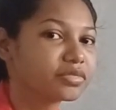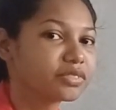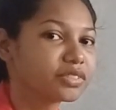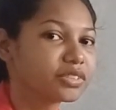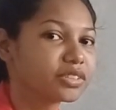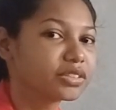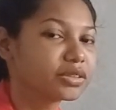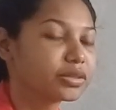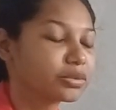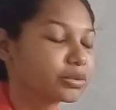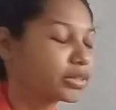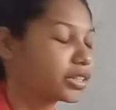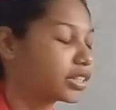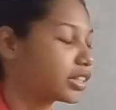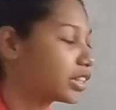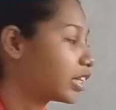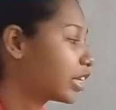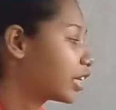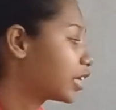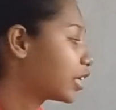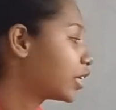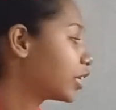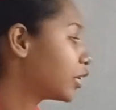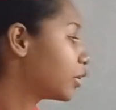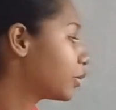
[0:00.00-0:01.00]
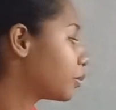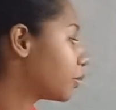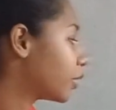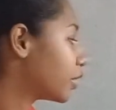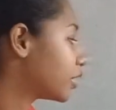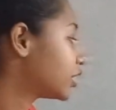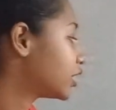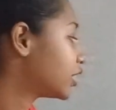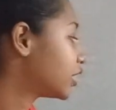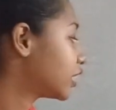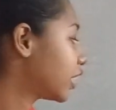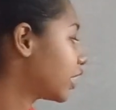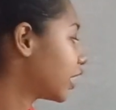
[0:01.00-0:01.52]
Well, thank you once
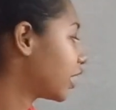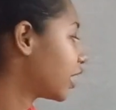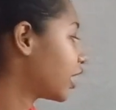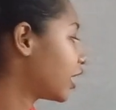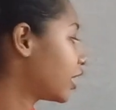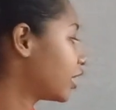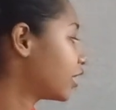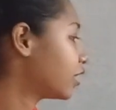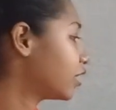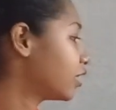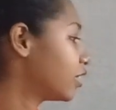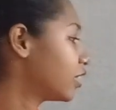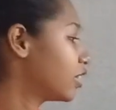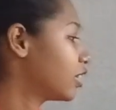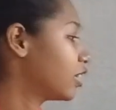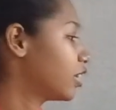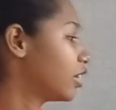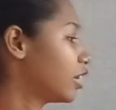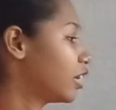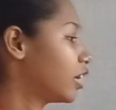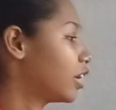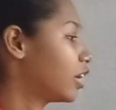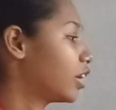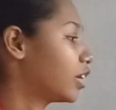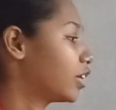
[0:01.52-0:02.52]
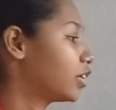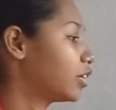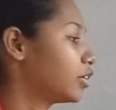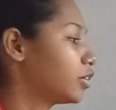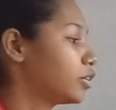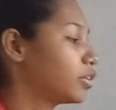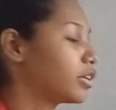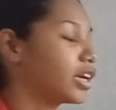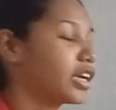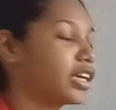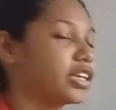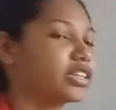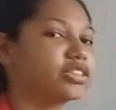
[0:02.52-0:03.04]
again, and you
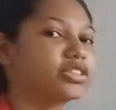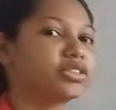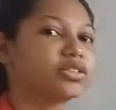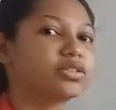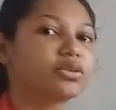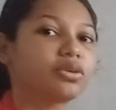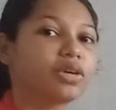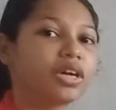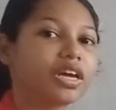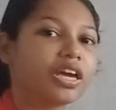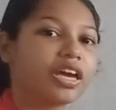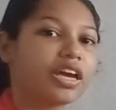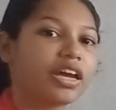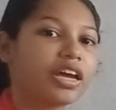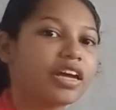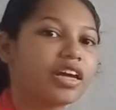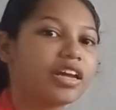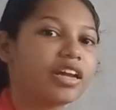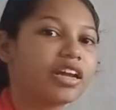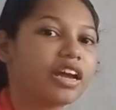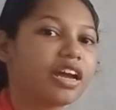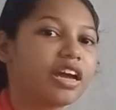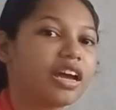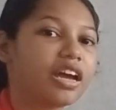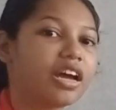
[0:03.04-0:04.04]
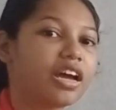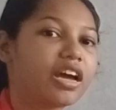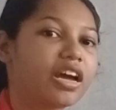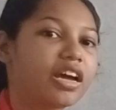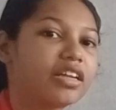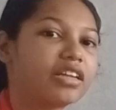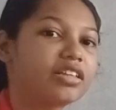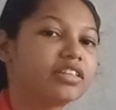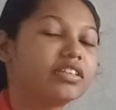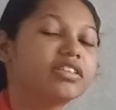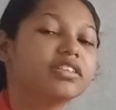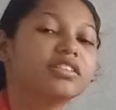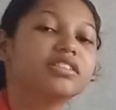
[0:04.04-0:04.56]
guys go ahead and
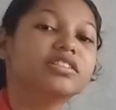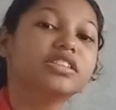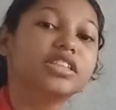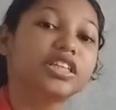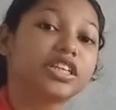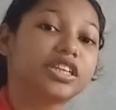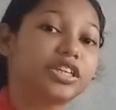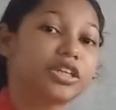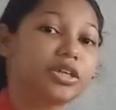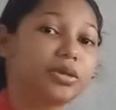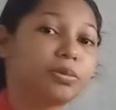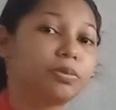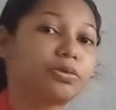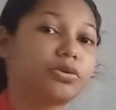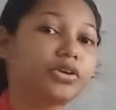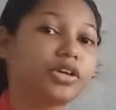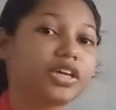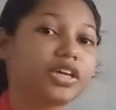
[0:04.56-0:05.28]
take your break.